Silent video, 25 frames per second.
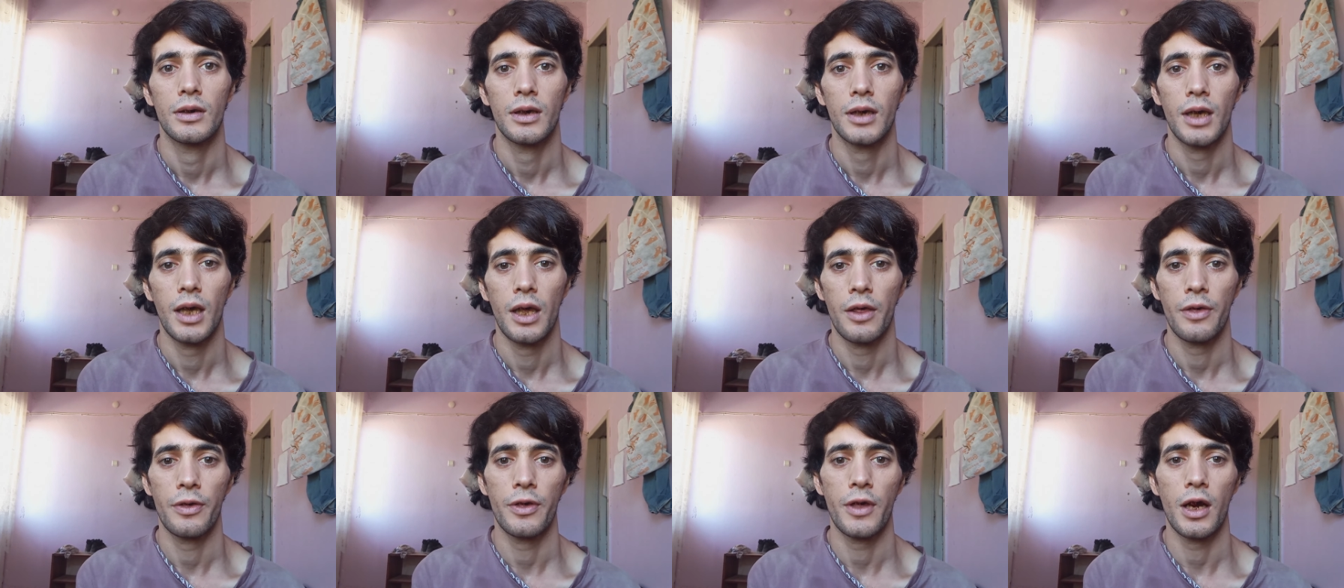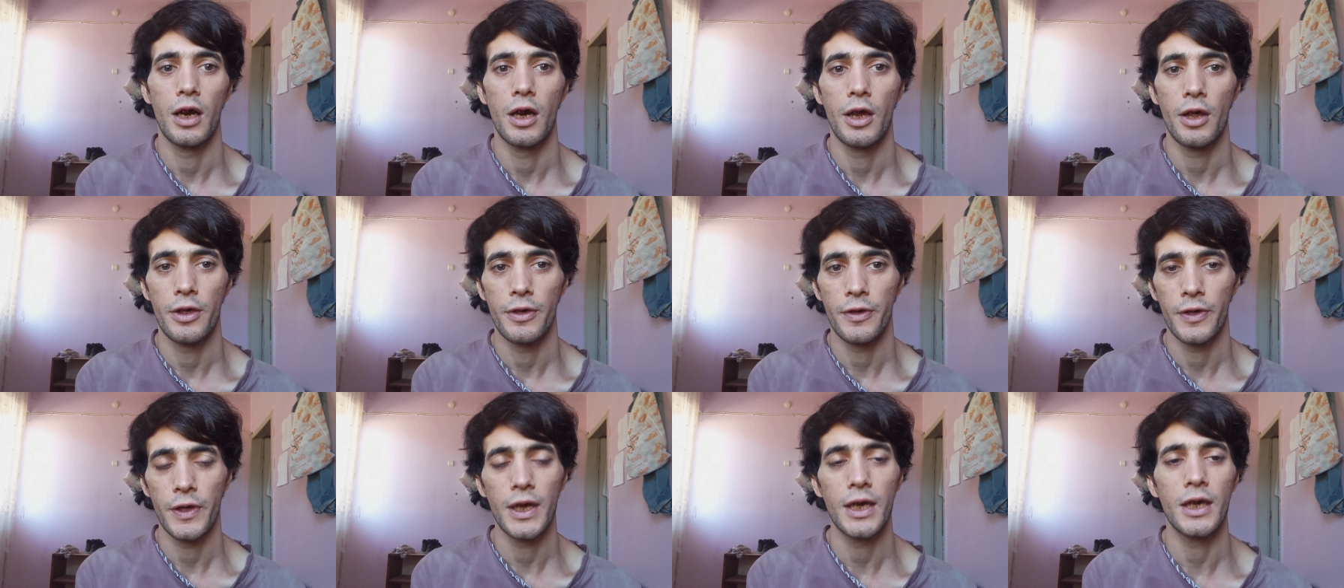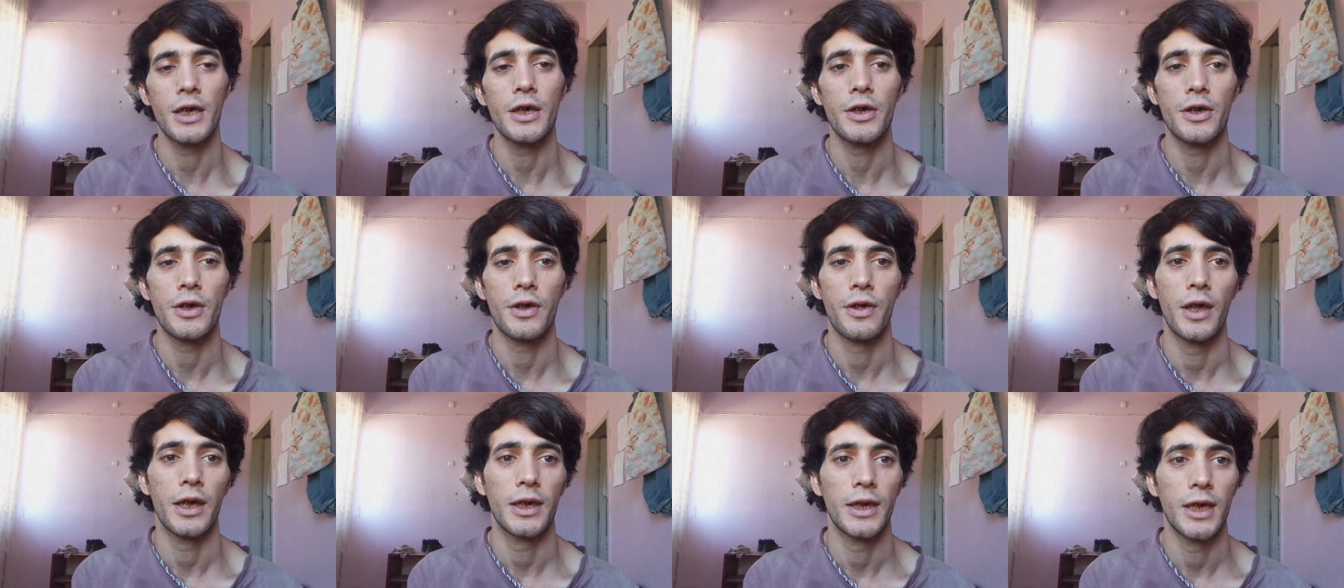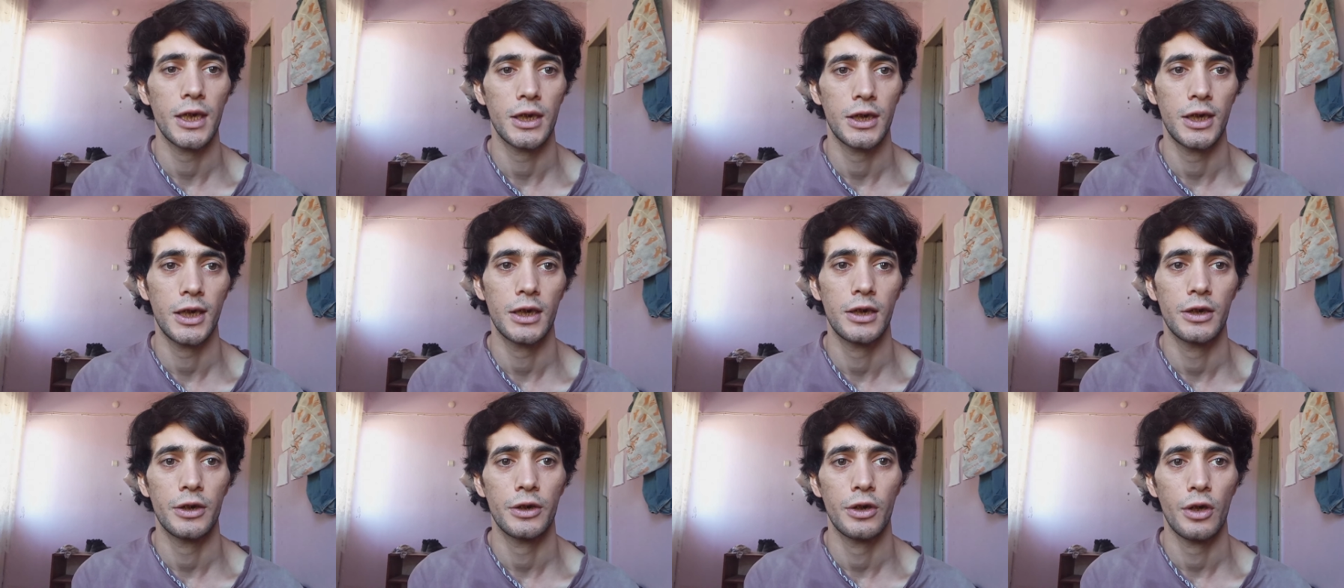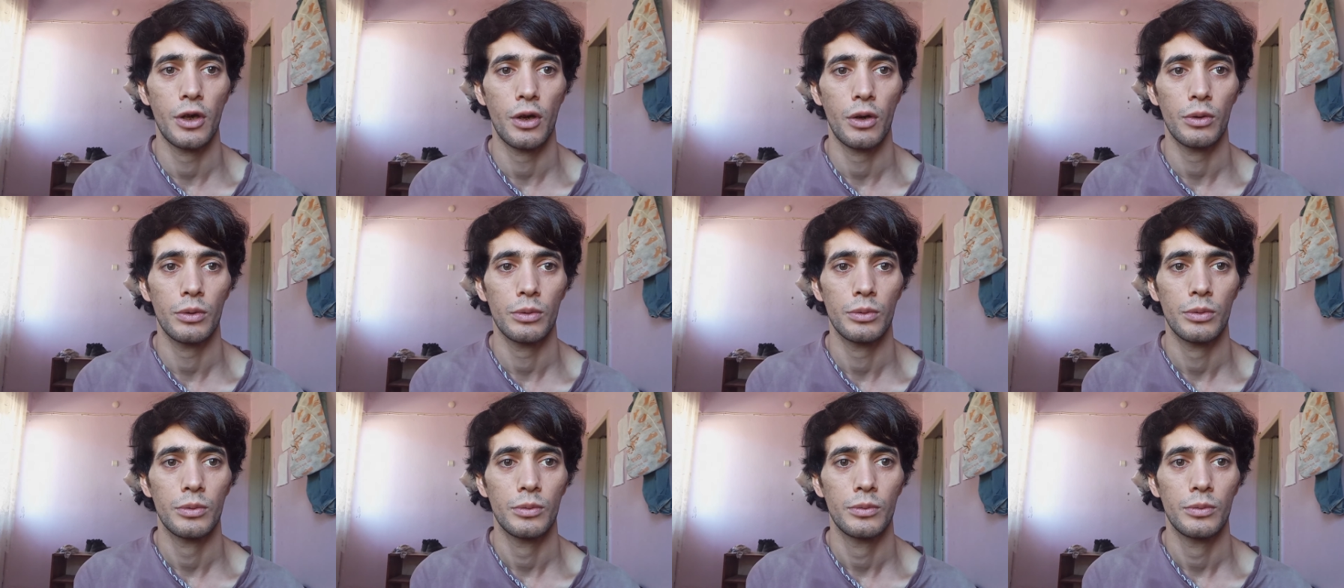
and there are things that i didn't know